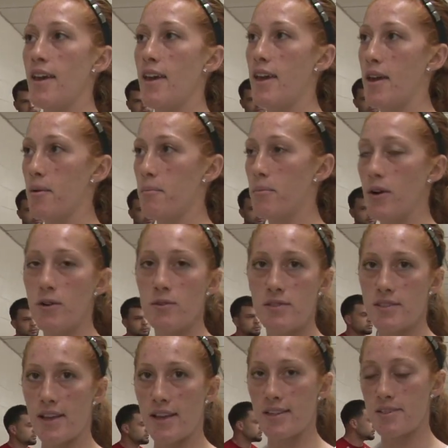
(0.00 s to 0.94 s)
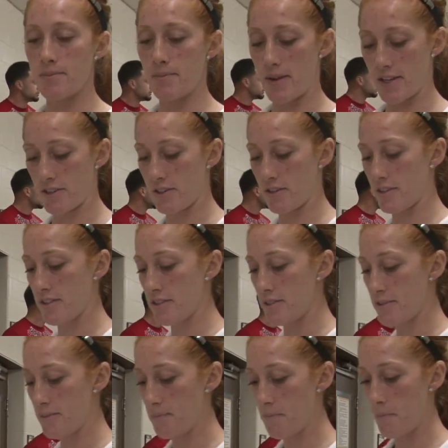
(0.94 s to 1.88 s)
and post-test
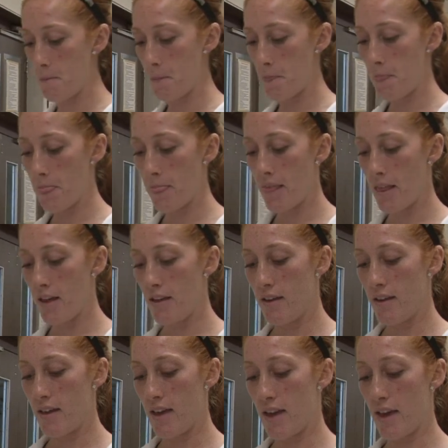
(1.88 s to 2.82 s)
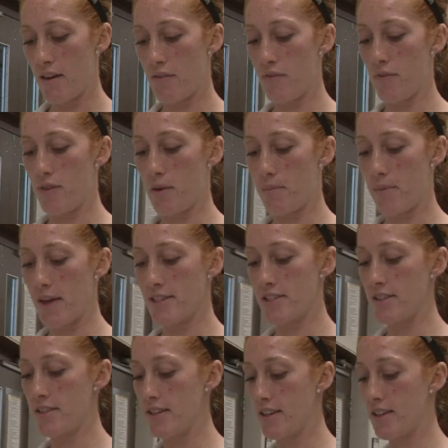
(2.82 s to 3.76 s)
measures. If the
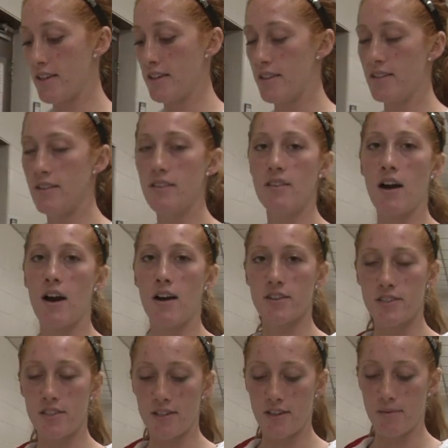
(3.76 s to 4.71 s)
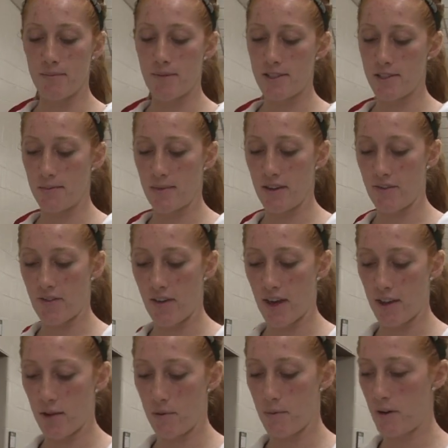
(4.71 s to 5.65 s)
patient needed, oxygen must be
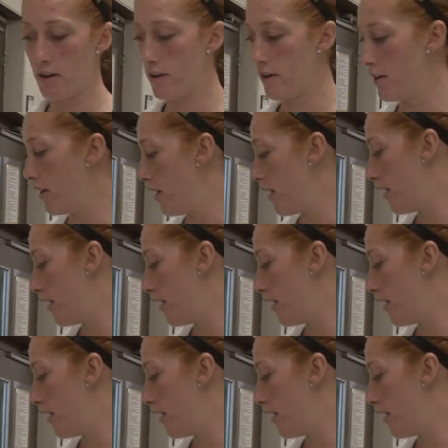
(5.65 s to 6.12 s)
available,